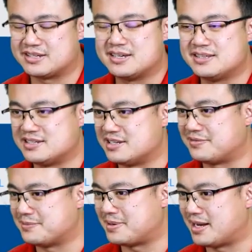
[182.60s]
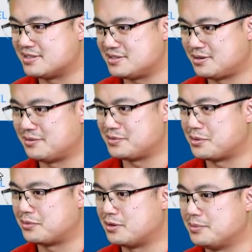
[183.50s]
the different parts of your
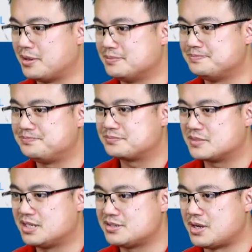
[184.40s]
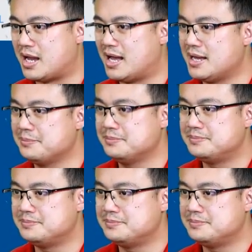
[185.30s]
robot. So arm.